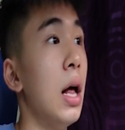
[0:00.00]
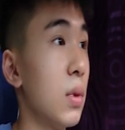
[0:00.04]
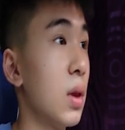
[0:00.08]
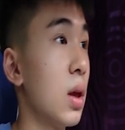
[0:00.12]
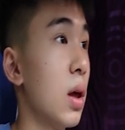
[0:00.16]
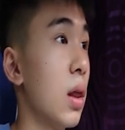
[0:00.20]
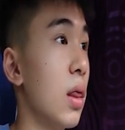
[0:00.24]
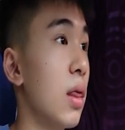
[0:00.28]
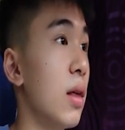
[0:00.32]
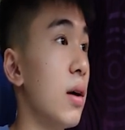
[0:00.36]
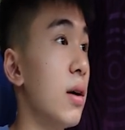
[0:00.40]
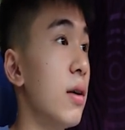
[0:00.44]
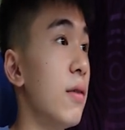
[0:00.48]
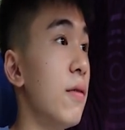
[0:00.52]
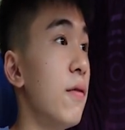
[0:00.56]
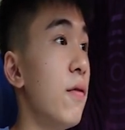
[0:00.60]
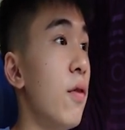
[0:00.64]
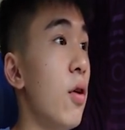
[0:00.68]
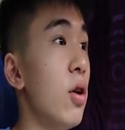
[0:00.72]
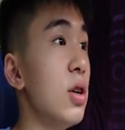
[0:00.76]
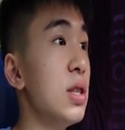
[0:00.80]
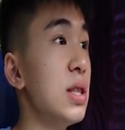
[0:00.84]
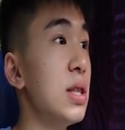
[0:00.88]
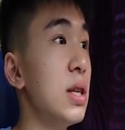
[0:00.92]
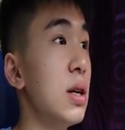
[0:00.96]
The
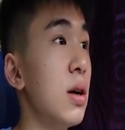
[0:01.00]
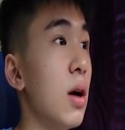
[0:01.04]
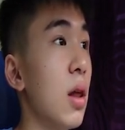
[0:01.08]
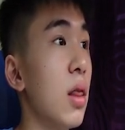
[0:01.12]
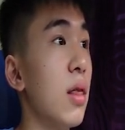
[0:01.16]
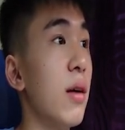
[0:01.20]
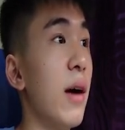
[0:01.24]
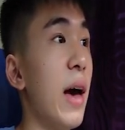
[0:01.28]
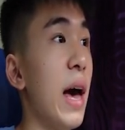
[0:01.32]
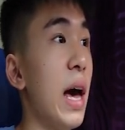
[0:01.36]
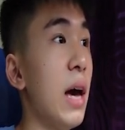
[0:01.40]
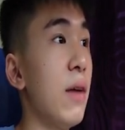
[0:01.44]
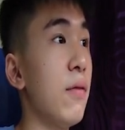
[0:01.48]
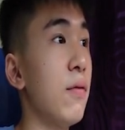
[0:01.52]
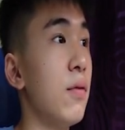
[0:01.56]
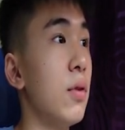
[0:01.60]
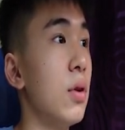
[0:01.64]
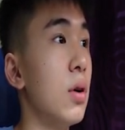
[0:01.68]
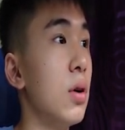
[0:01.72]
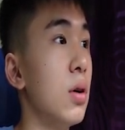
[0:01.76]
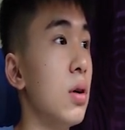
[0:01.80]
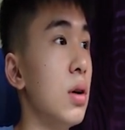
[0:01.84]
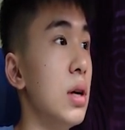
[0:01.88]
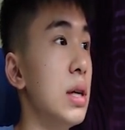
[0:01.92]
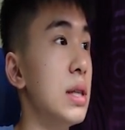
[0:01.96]
force here, the F
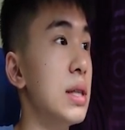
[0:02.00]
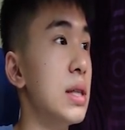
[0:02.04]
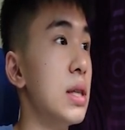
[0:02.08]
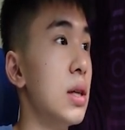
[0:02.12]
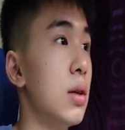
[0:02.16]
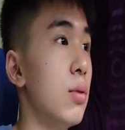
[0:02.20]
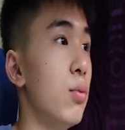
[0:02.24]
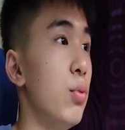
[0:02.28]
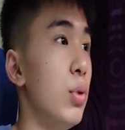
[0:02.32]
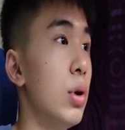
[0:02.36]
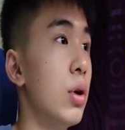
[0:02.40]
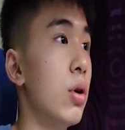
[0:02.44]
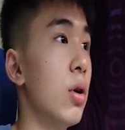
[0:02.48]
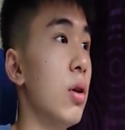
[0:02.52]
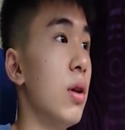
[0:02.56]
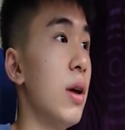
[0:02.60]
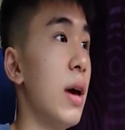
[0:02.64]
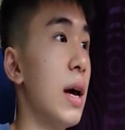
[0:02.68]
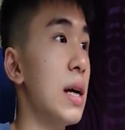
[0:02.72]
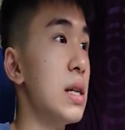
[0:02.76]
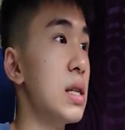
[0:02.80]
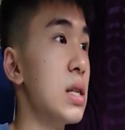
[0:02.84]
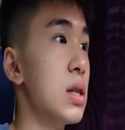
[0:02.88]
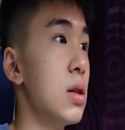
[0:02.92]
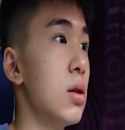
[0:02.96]
here, we call it
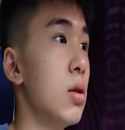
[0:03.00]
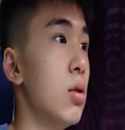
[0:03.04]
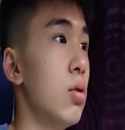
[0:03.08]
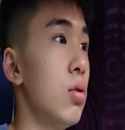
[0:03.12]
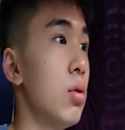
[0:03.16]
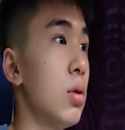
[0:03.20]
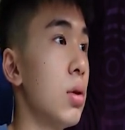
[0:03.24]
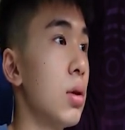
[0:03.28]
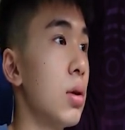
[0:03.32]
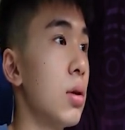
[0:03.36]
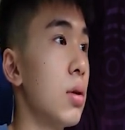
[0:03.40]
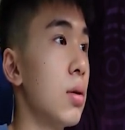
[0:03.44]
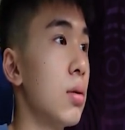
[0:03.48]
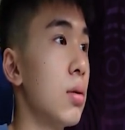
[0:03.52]
as load,